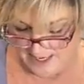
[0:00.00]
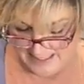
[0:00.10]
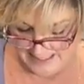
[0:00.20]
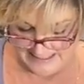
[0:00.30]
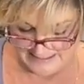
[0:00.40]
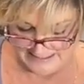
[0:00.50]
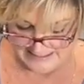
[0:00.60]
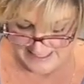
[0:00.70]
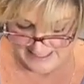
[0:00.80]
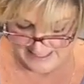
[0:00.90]
that I can
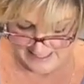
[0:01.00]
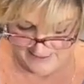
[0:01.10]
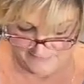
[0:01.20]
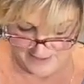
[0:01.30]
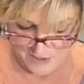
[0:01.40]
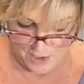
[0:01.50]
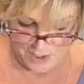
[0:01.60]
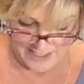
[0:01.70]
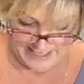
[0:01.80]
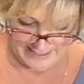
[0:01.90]
see if there
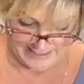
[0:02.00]
are